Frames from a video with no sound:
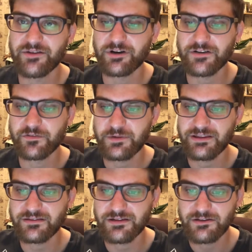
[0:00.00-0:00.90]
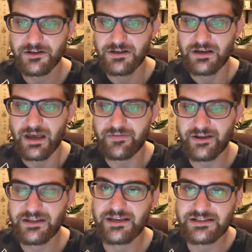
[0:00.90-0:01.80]
lock from Anthony, and
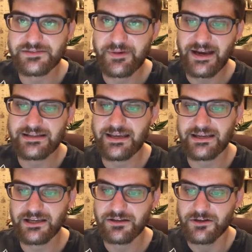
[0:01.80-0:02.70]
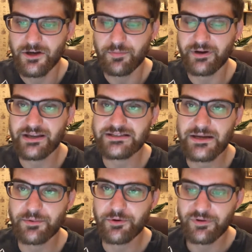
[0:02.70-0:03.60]
then he gets his back taken, but he's
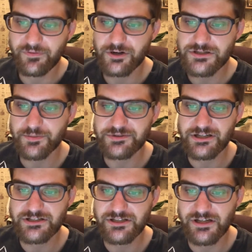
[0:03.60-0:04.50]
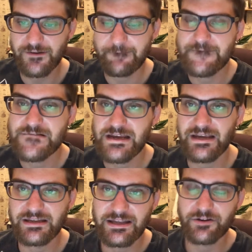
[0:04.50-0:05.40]
able to reverse the position
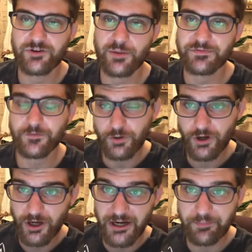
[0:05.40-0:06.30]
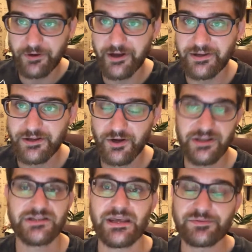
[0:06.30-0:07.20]
and get on top of full guard, but, he
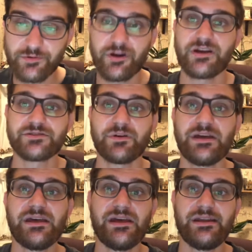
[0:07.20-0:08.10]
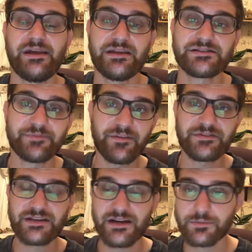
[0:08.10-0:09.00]
just keeps working his way in, and Smith is
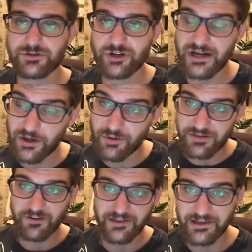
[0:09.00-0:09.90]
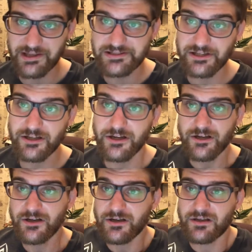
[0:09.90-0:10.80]
setting up a triangle, and he finally gets it.
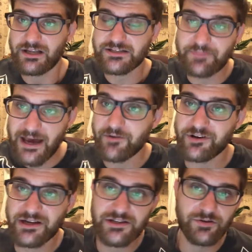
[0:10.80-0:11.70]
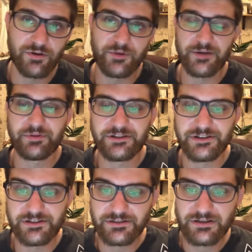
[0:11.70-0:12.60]
That's bad ring IQ, in my
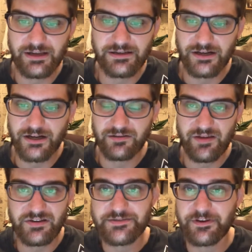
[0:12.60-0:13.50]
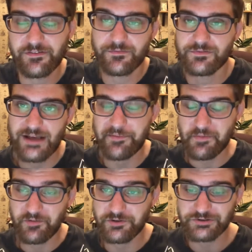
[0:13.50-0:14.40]
opinion, and Anthony Smith tapped him
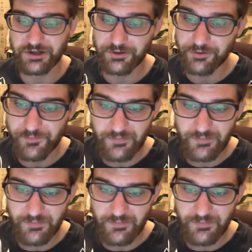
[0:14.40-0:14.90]
out with the triangle.